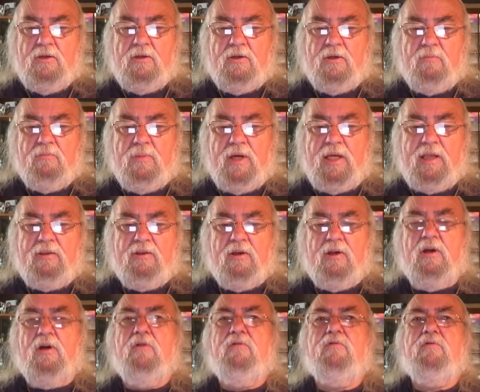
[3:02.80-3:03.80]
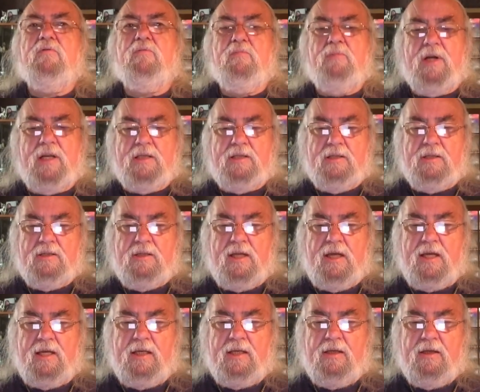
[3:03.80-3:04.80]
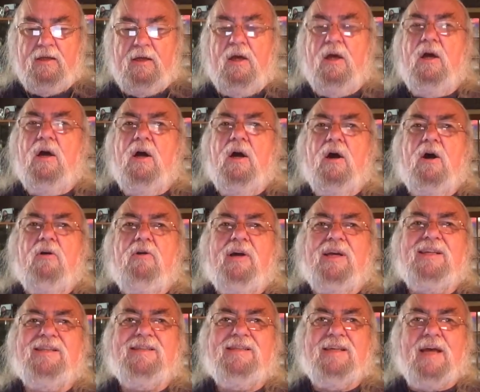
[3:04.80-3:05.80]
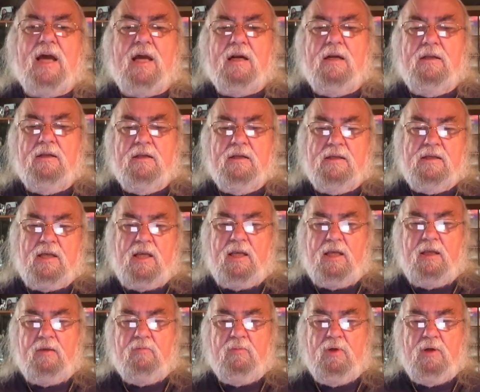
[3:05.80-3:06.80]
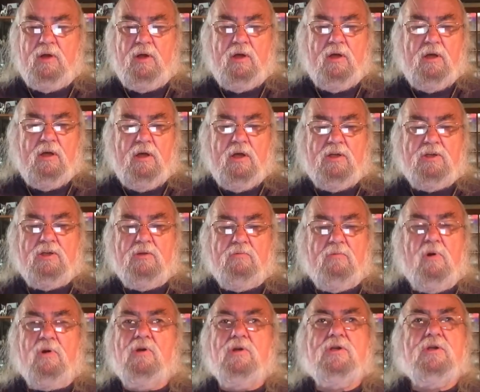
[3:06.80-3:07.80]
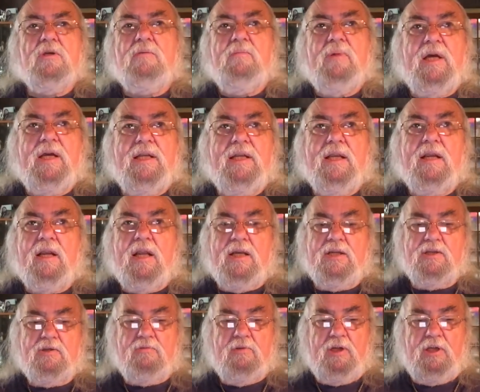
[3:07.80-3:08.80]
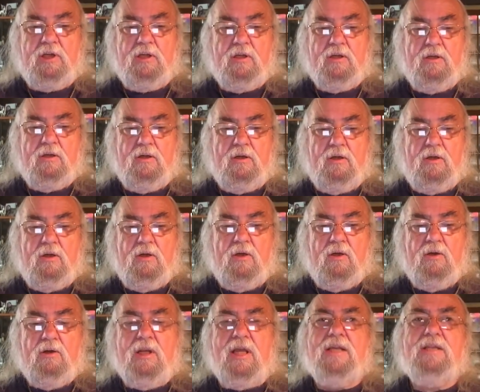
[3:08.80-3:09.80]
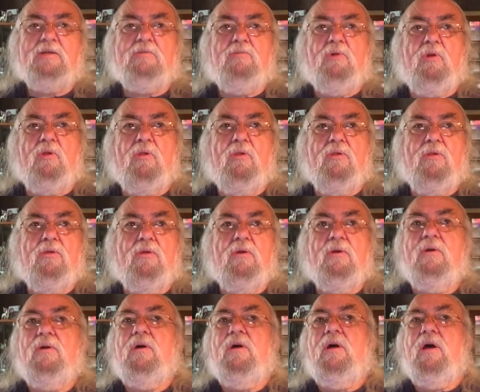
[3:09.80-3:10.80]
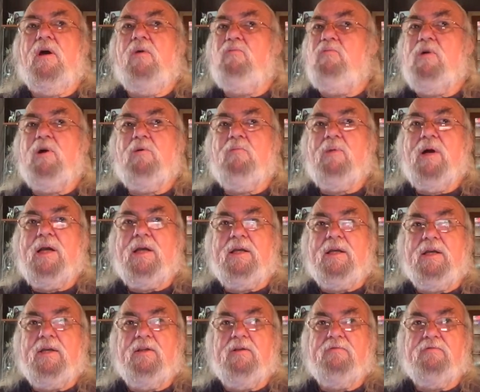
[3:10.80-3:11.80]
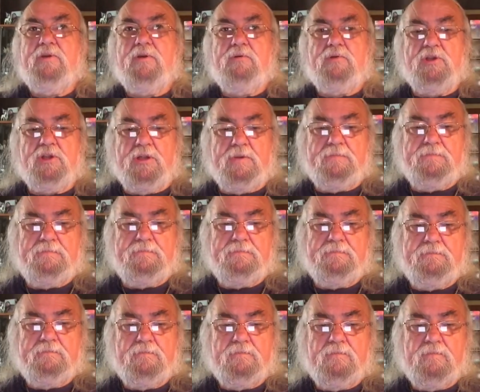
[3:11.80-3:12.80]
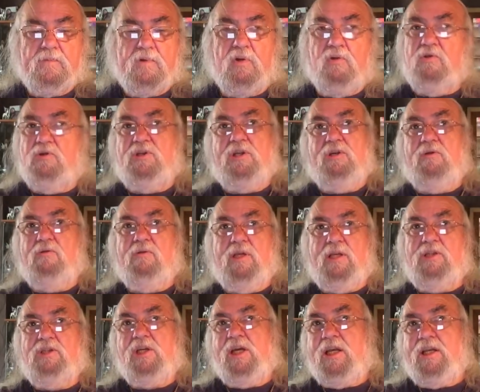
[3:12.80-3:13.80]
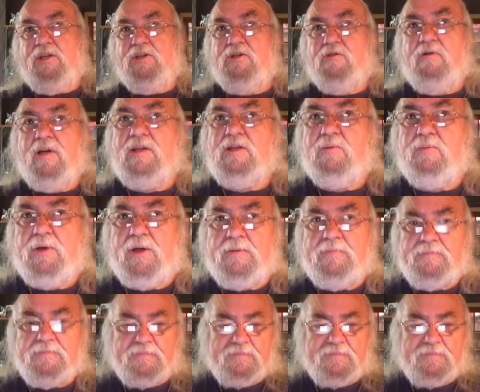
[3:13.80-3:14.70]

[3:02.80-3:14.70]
that make the loaf of bread today are exactly the same as the ones that made it last week, last month, and will make it in the future until they change the recipe.